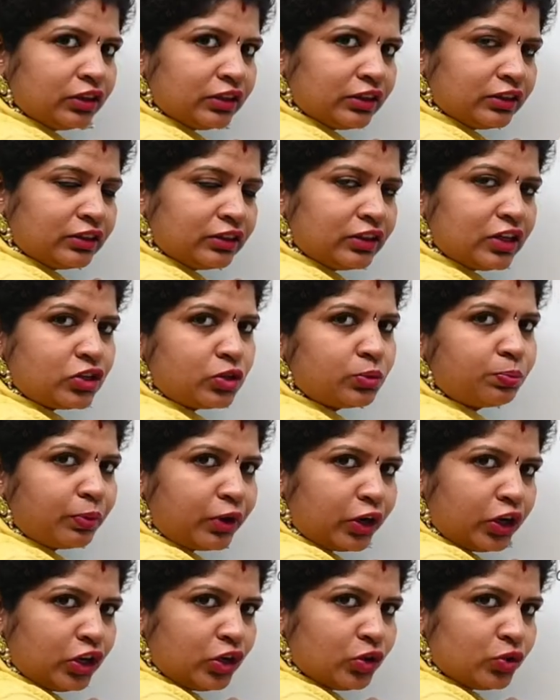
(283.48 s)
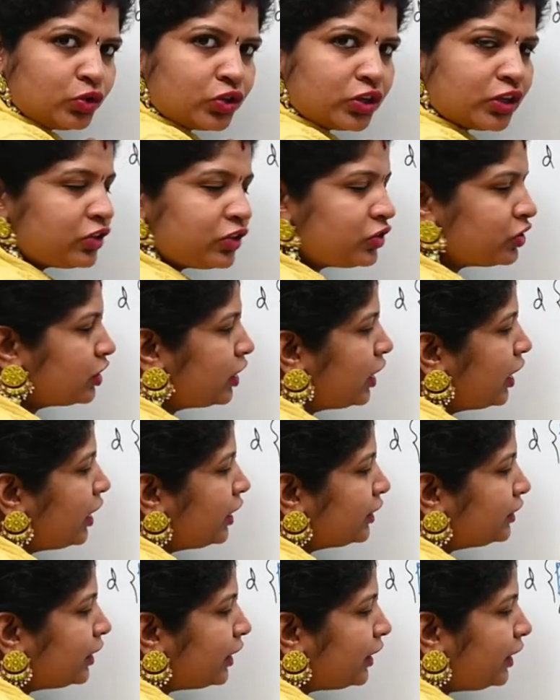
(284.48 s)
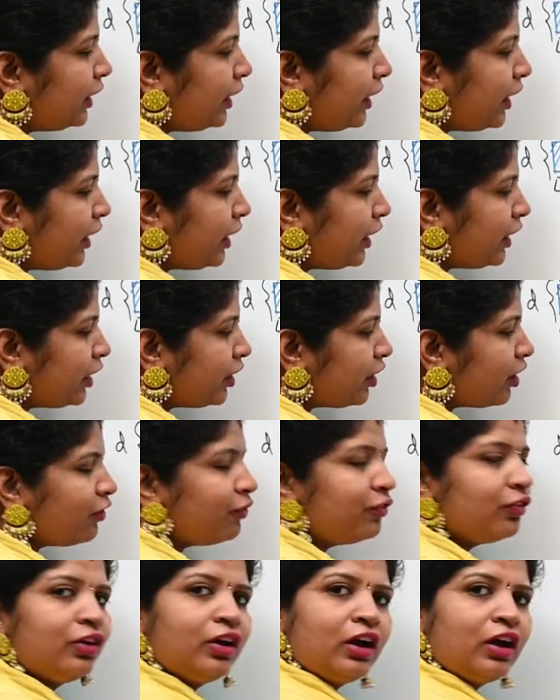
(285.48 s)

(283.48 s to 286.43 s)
This produces the layer of